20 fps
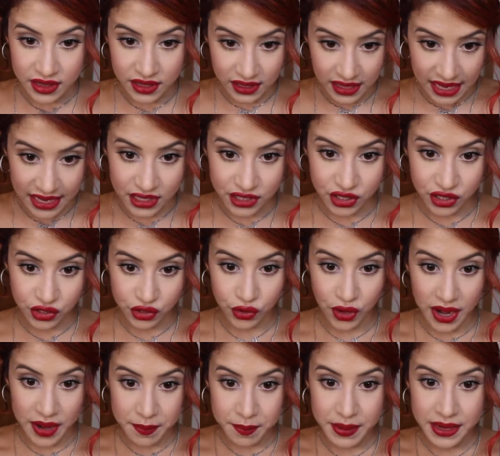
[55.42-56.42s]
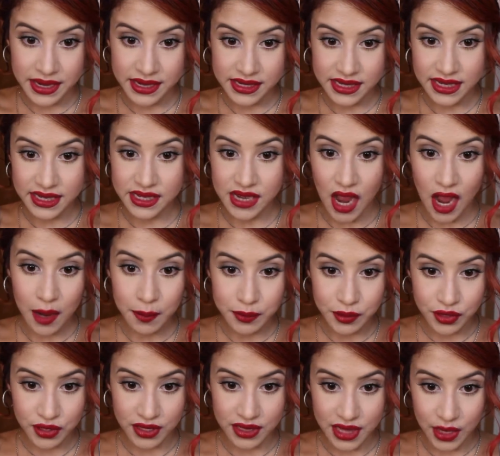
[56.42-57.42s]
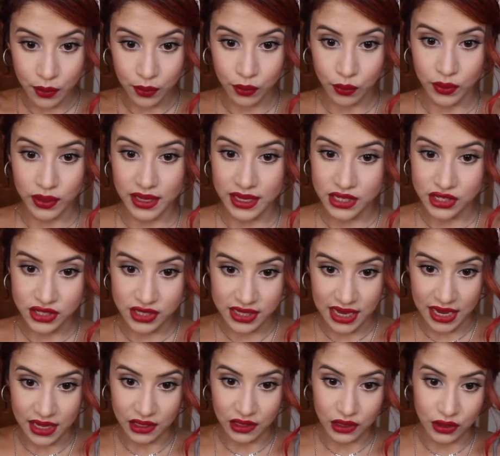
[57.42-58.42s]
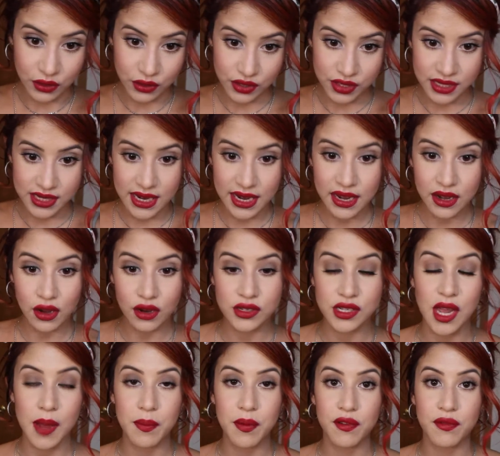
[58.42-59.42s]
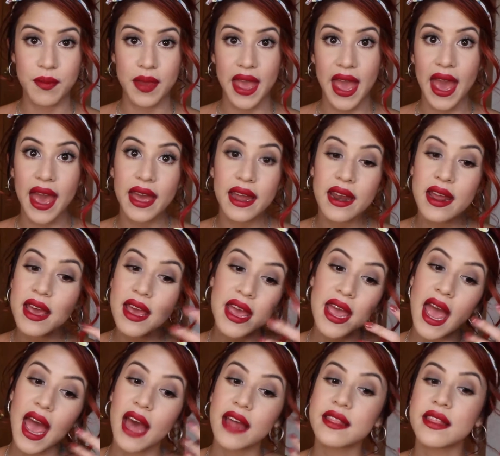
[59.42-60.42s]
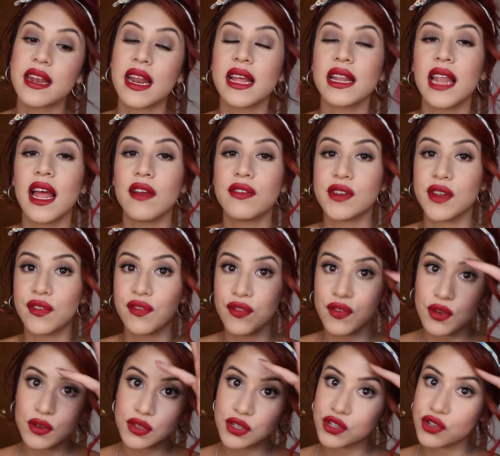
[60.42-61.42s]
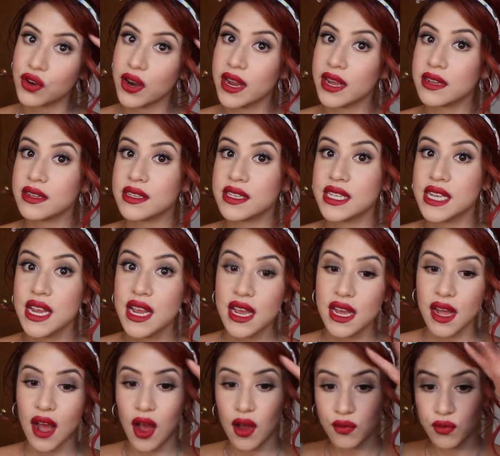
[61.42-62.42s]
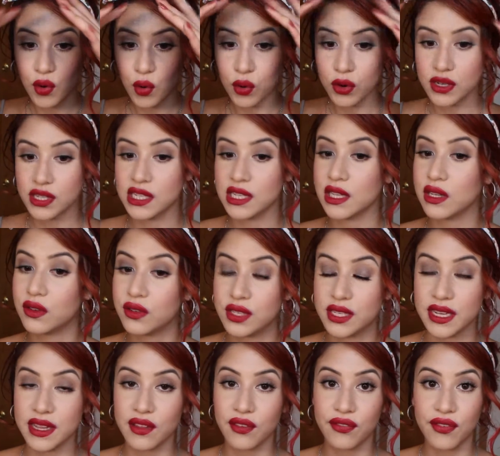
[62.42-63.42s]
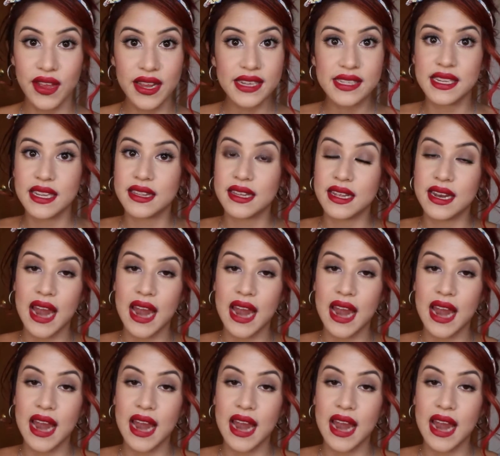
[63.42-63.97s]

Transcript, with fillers: the like stray pieces up so that they were really just like loose sitting on top of my head. And then I left a few strands of course loose in the face and